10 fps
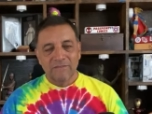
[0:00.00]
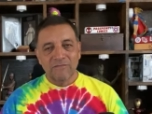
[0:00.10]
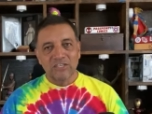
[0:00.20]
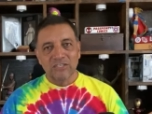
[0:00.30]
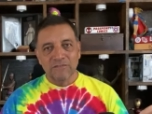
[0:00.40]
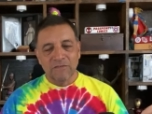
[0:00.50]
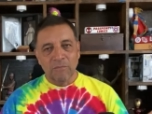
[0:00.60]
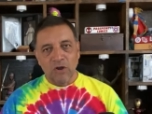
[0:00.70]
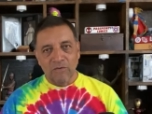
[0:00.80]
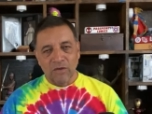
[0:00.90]
Vision is from
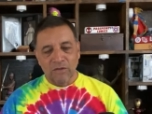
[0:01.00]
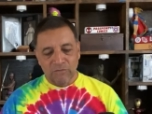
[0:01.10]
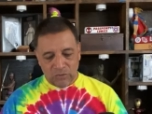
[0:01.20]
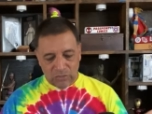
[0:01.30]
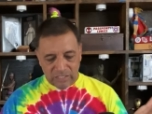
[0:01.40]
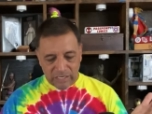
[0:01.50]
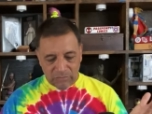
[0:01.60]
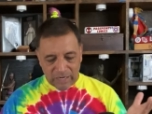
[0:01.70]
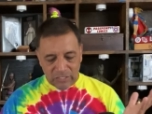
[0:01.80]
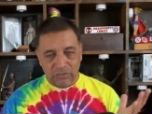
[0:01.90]
Marvel, of course,
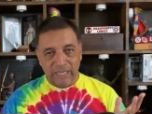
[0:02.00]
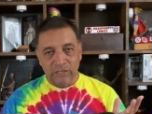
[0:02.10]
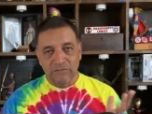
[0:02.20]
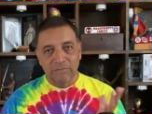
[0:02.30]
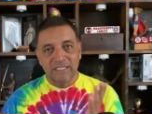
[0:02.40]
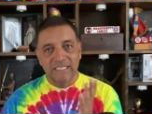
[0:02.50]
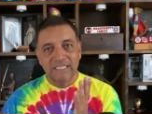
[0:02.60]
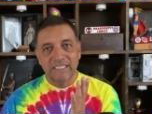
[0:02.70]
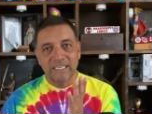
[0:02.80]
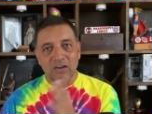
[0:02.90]
and Red Tornado's from
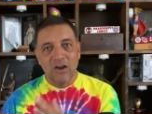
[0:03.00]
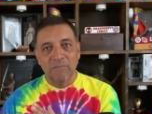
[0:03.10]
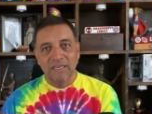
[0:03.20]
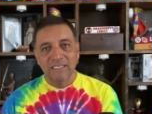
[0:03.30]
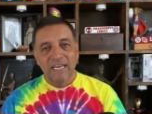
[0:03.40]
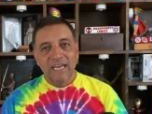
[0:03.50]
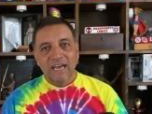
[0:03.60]
DC Comics.